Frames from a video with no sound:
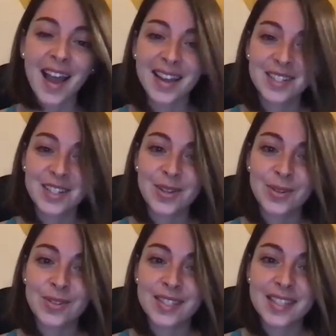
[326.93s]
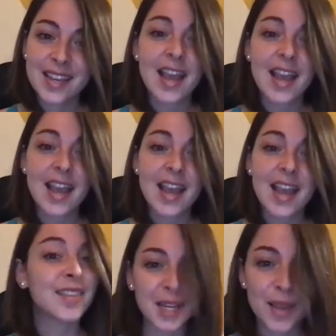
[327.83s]
iTunes, The
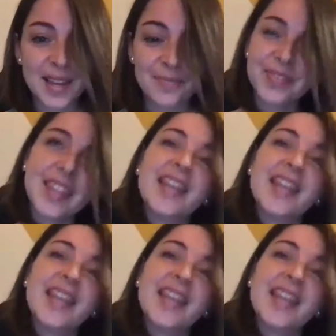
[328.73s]
Tidbit.